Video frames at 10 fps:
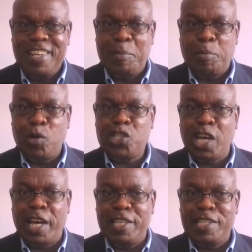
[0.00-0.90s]
The poacher
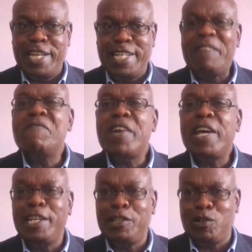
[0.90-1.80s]
is getting very
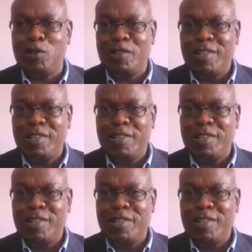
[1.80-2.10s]
little.